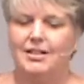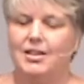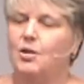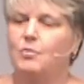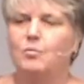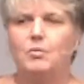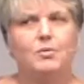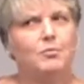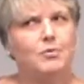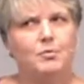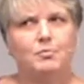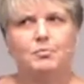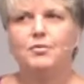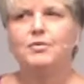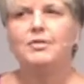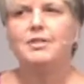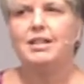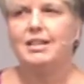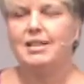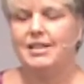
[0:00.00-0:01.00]
when we're
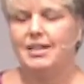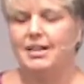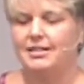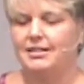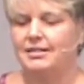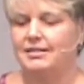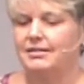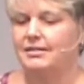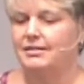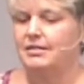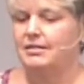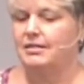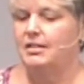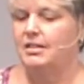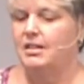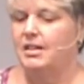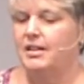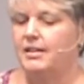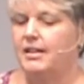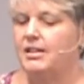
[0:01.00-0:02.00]
pretty young
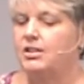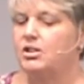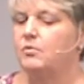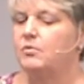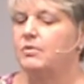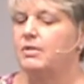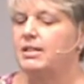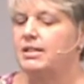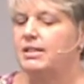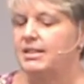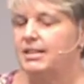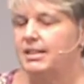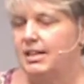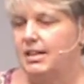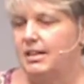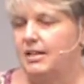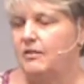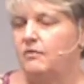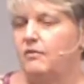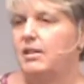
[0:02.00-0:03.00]
that to
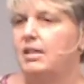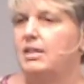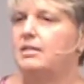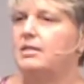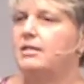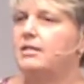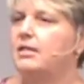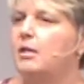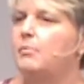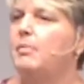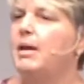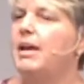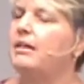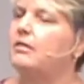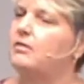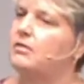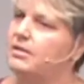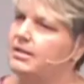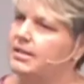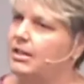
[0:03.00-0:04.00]
receive is
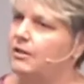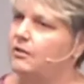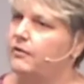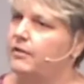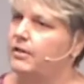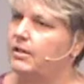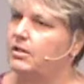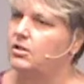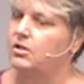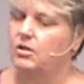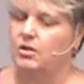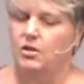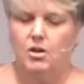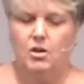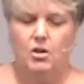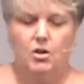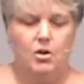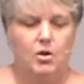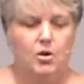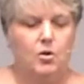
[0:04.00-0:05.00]
somehow selfish
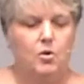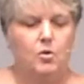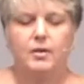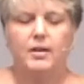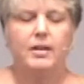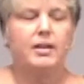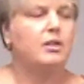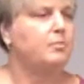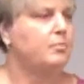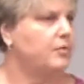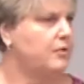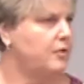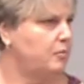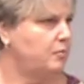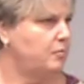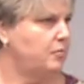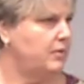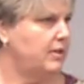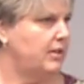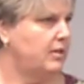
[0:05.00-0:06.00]
or
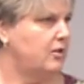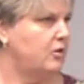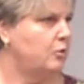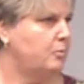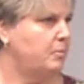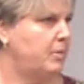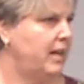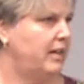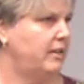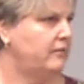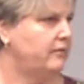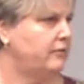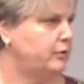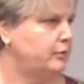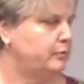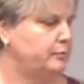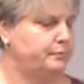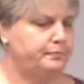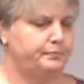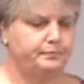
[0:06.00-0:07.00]
inappropriate or painful.
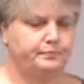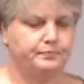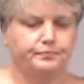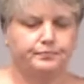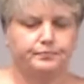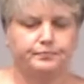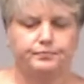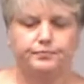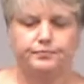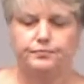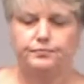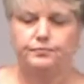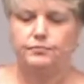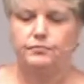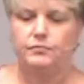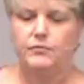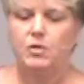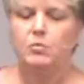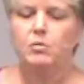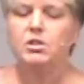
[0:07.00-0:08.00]

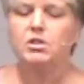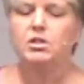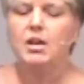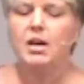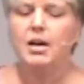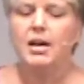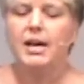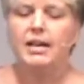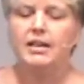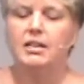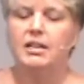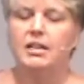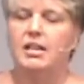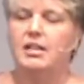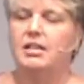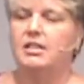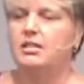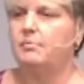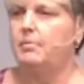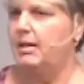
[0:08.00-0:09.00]
We're taught
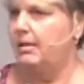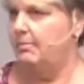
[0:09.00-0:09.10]
to be